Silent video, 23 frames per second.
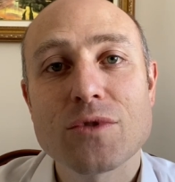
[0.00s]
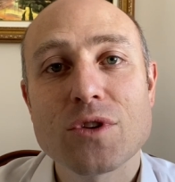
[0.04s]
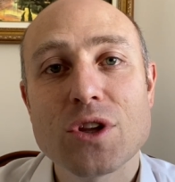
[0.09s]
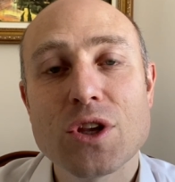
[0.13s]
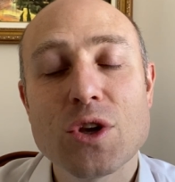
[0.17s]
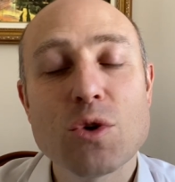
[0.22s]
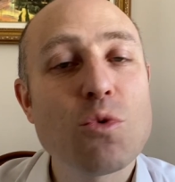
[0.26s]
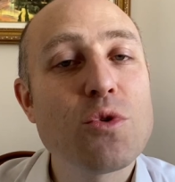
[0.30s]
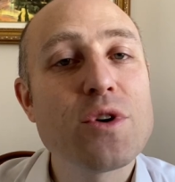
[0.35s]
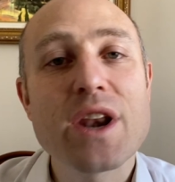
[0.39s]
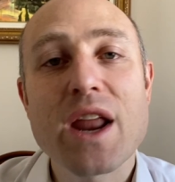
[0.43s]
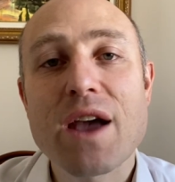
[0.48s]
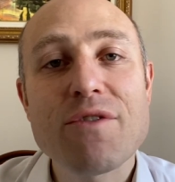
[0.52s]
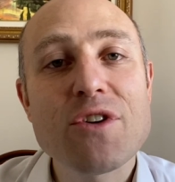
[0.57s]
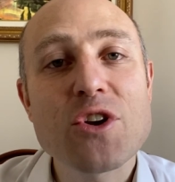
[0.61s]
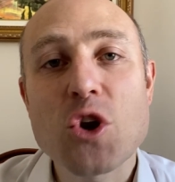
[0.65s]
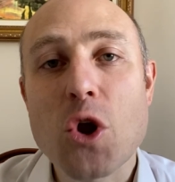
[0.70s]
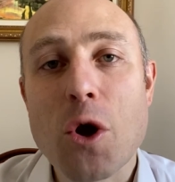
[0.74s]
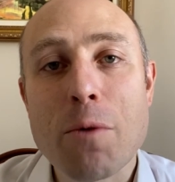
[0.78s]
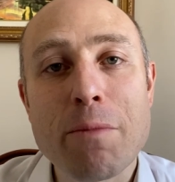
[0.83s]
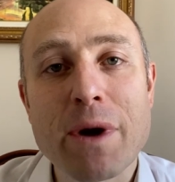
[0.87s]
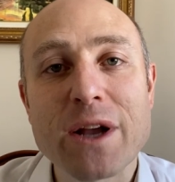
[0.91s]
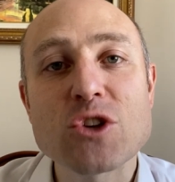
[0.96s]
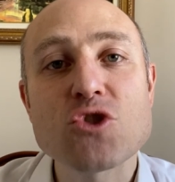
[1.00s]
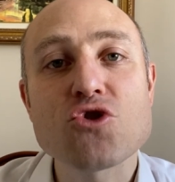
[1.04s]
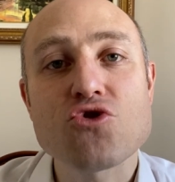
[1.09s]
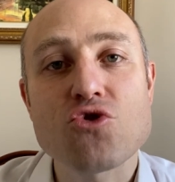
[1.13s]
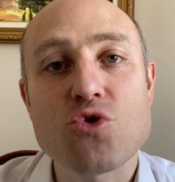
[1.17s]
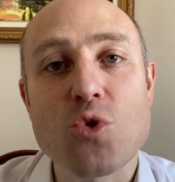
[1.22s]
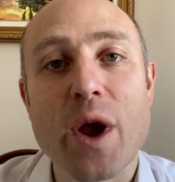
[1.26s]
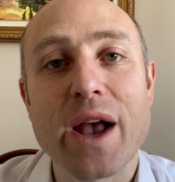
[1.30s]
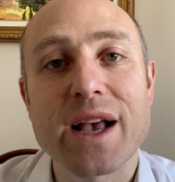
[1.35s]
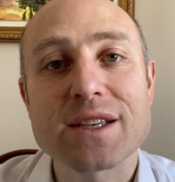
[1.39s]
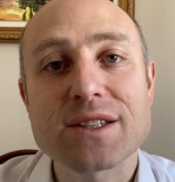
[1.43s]
You will never know my
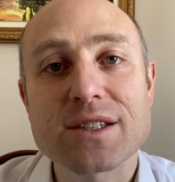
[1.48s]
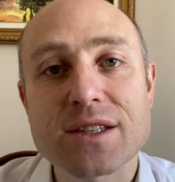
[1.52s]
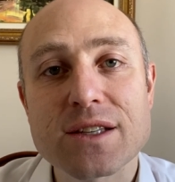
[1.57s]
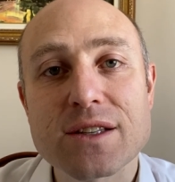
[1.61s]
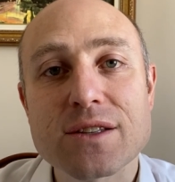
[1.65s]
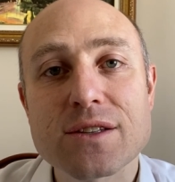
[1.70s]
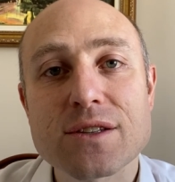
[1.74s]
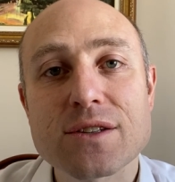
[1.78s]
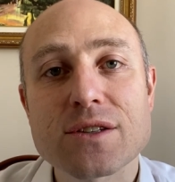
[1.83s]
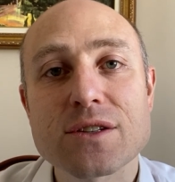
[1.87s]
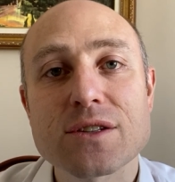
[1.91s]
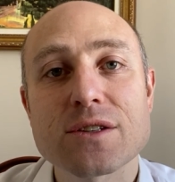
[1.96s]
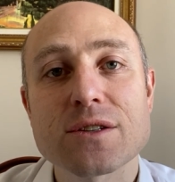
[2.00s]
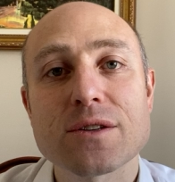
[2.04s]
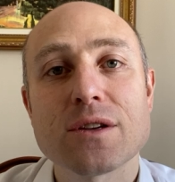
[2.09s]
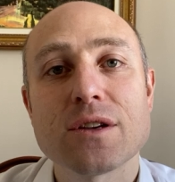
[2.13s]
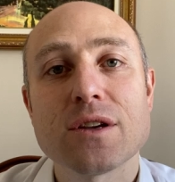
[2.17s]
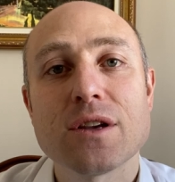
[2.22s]
true essence.